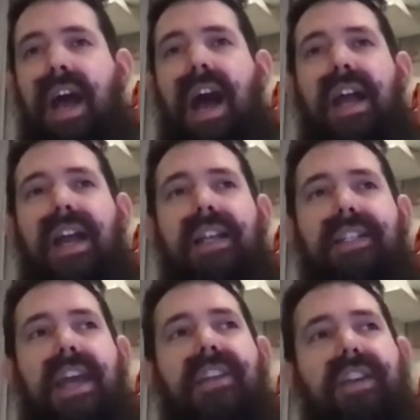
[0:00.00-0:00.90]
I
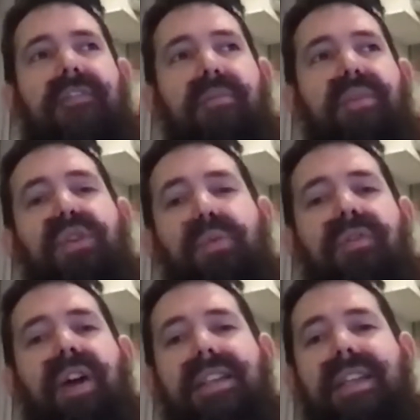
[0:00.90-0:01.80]
tend to, if I'm
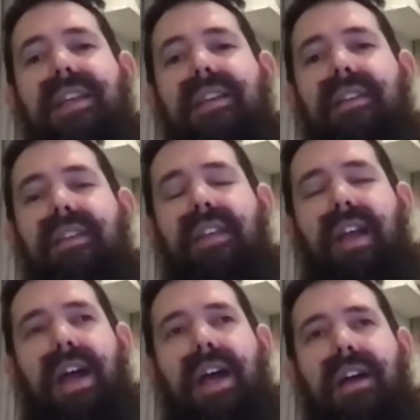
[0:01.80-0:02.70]
supervising
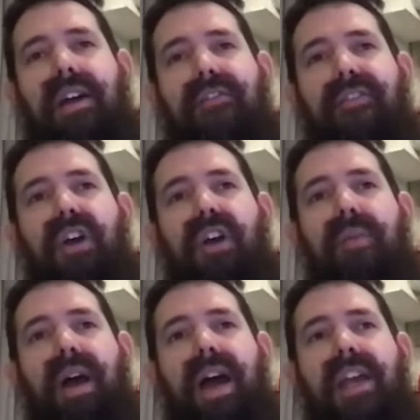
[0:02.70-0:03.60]
a
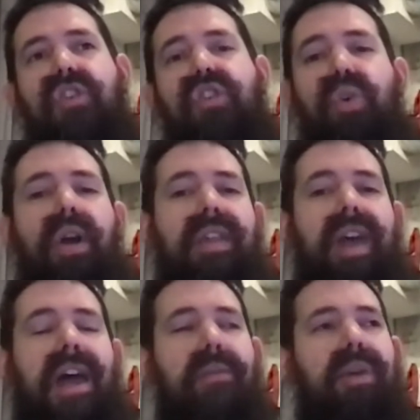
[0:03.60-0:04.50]
film, I enjoy
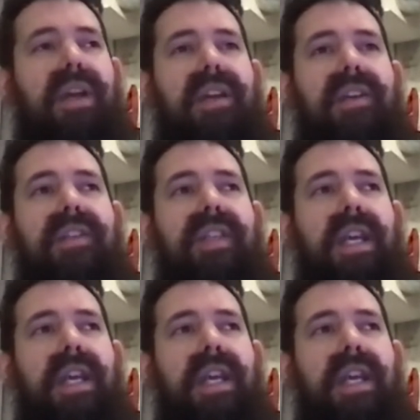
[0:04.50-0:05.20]
that because